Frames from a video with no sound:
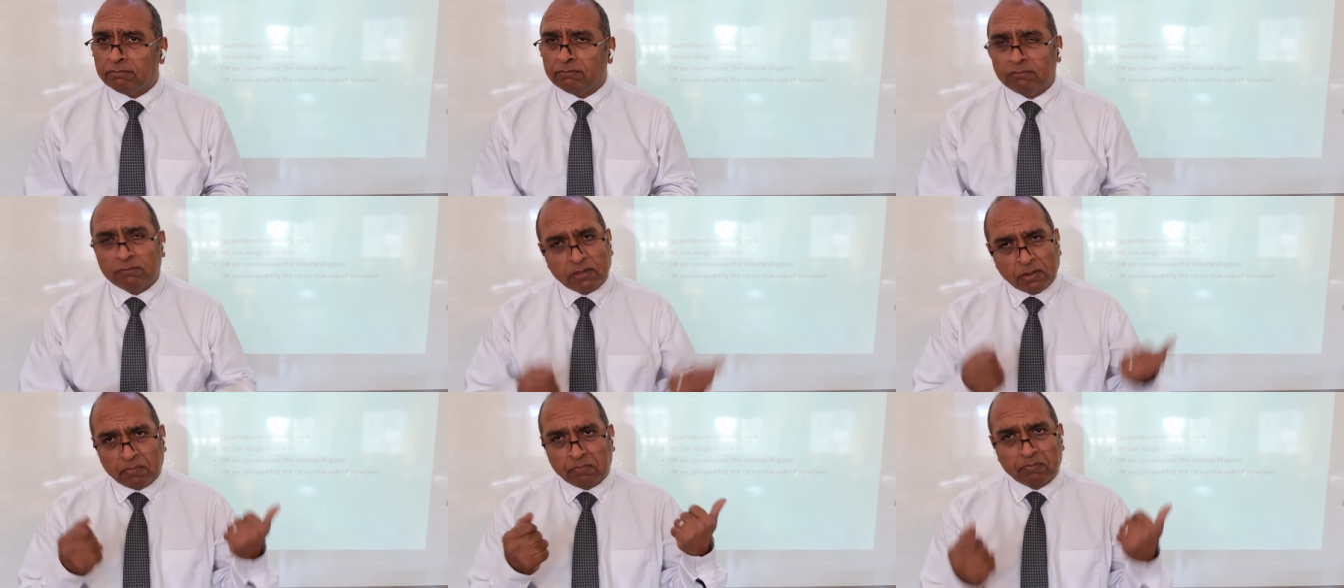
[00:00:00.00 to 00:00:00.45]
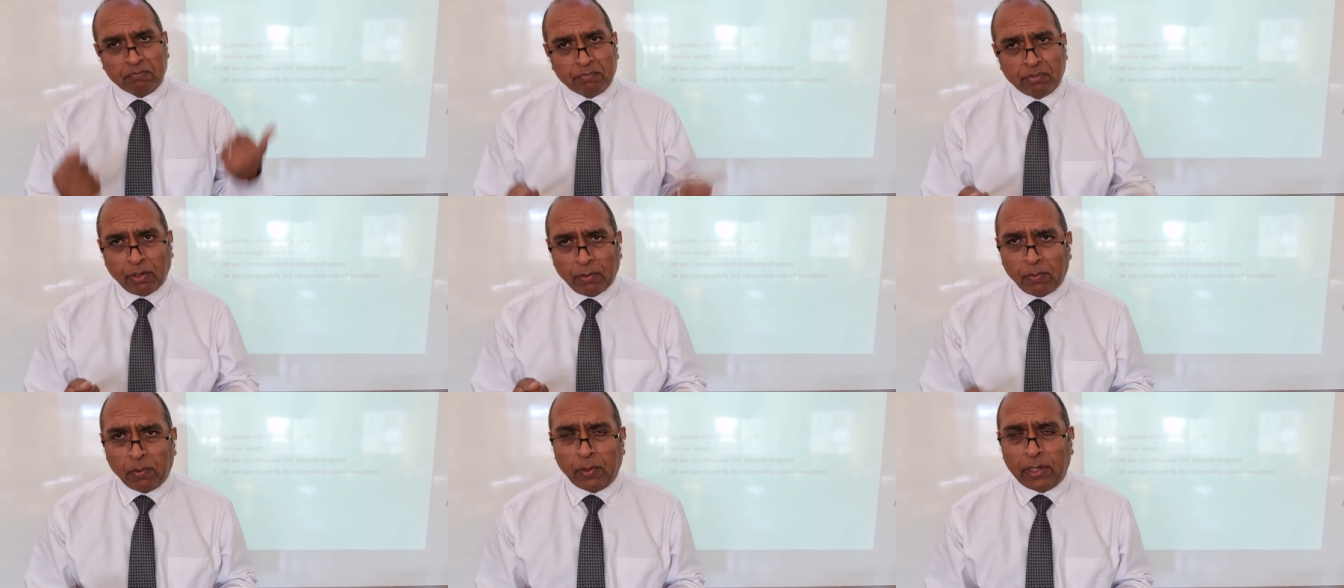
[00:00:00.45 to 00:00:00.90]
The
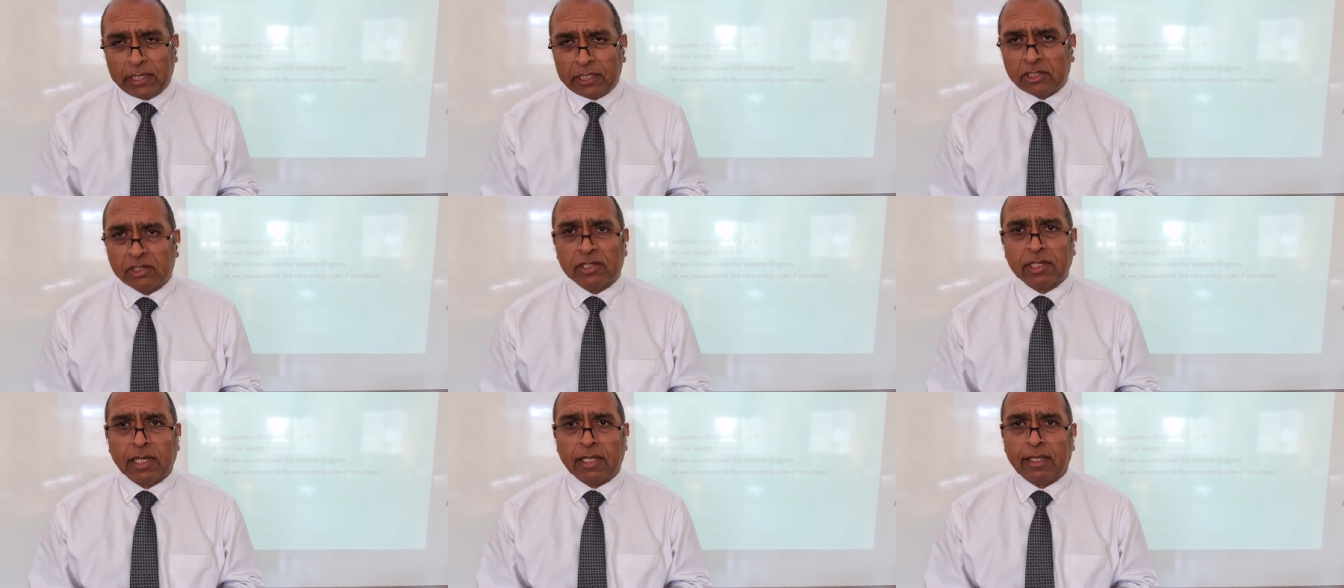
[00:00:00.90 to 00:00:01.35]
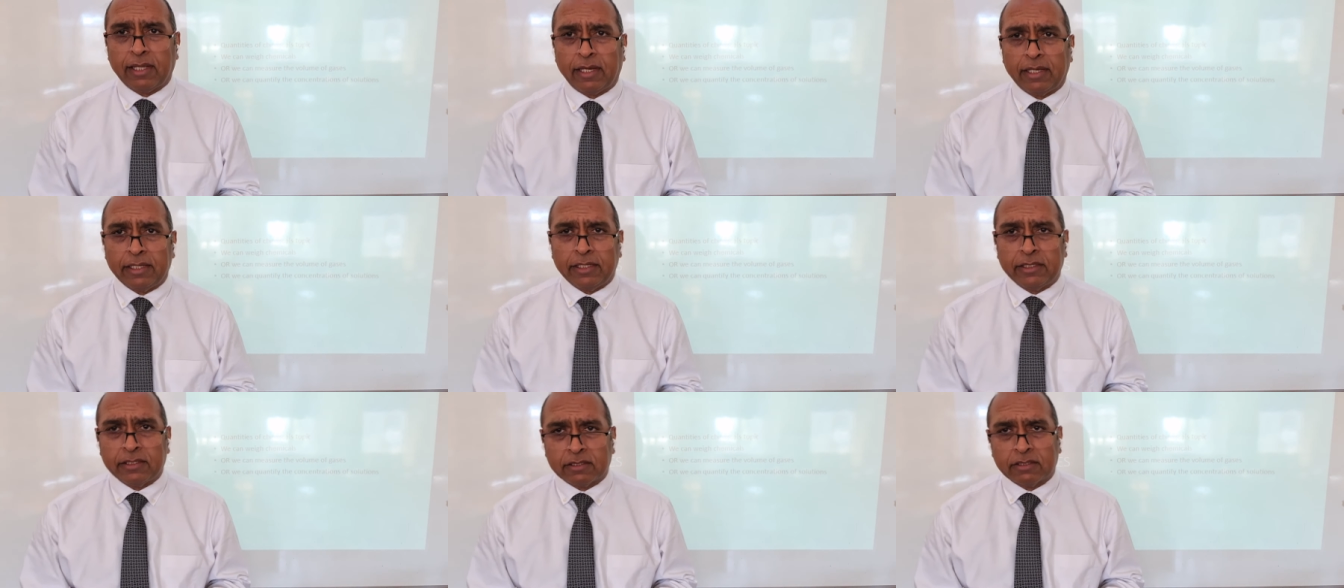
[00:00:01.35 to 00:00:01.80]
proper way to say that
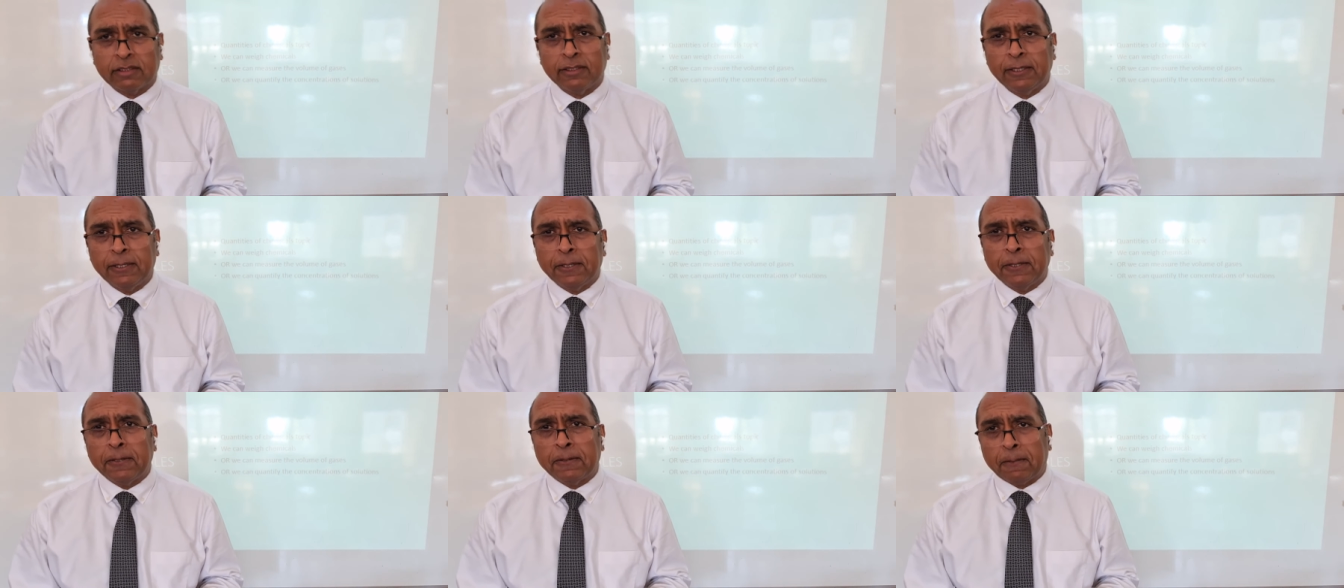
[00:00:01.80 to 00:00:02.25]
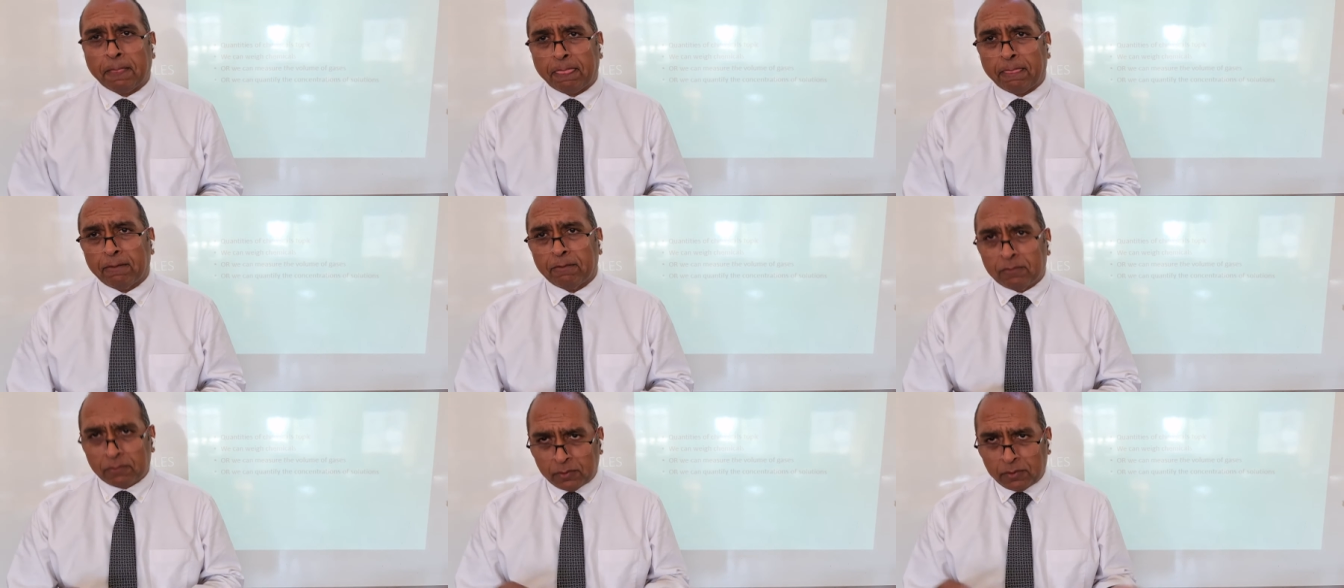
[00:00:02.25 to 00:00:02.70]
is
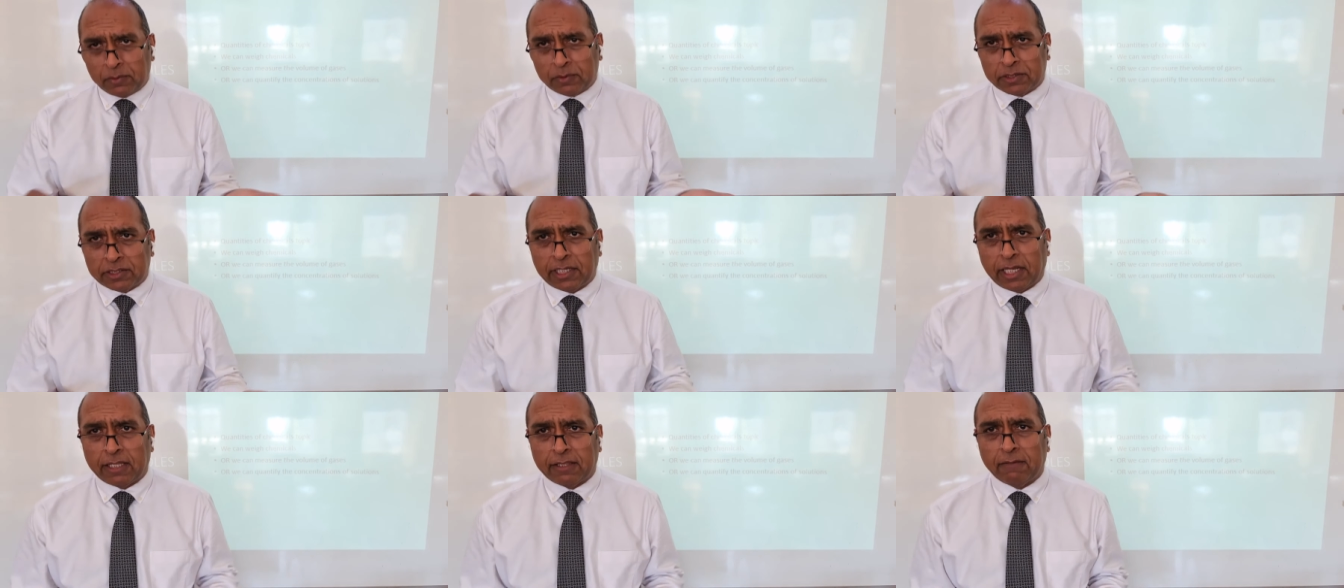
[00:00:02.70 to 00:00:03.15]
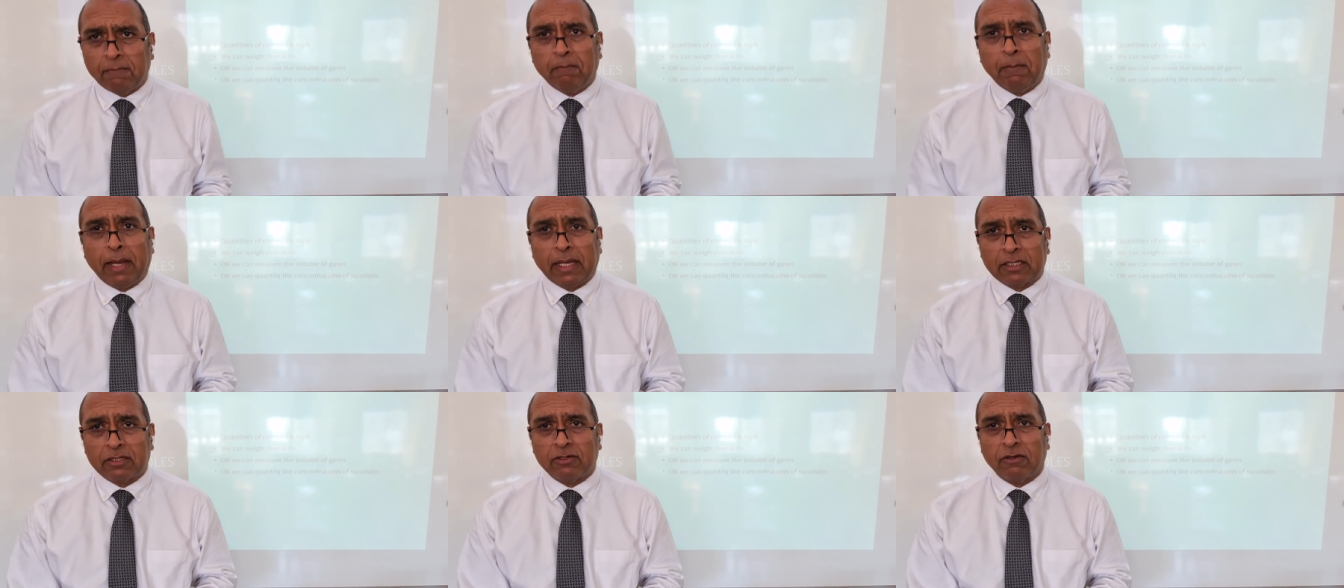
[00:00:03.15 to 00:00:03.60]
we will take the
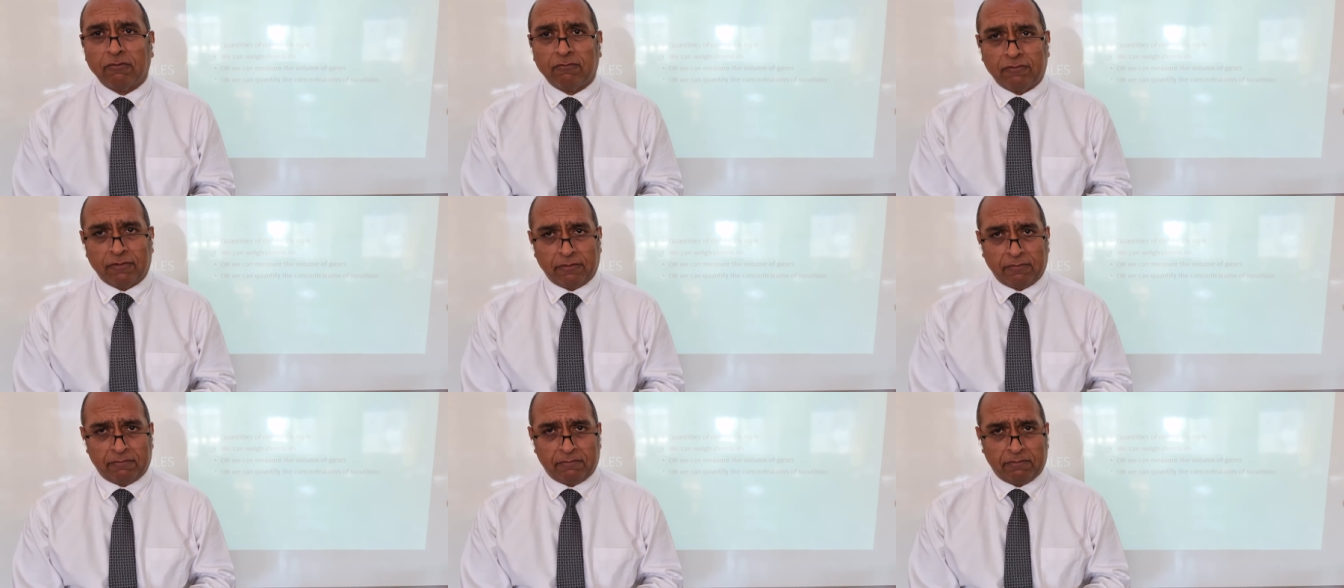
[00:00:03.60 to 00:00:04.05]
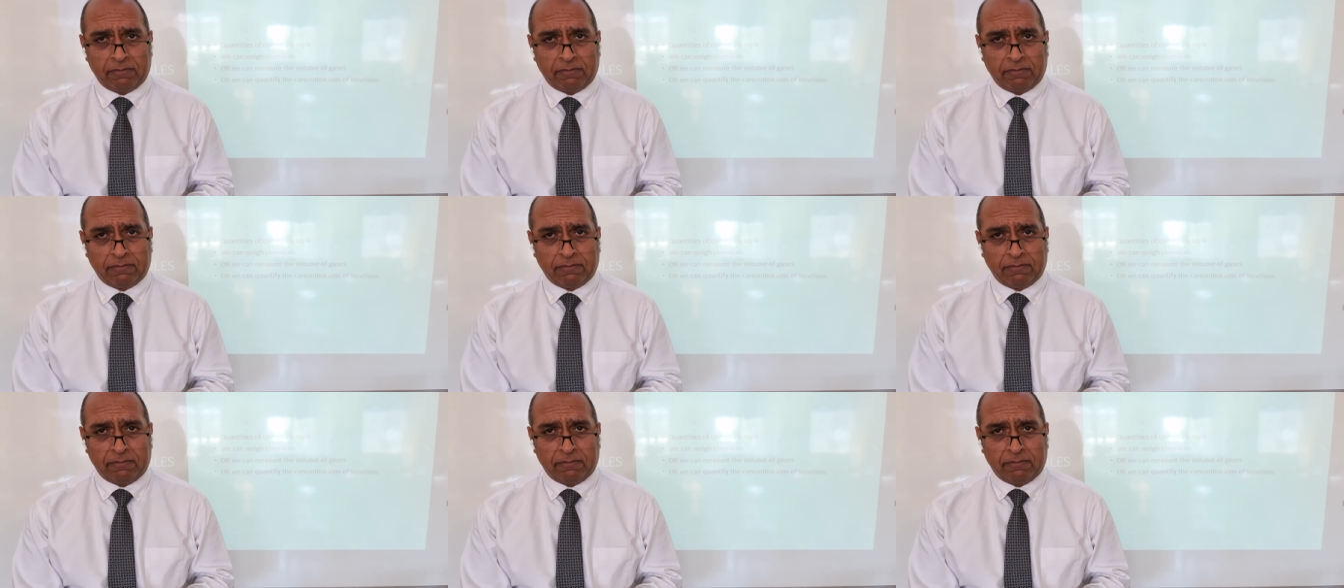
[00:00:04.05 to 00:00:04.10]
mass of them.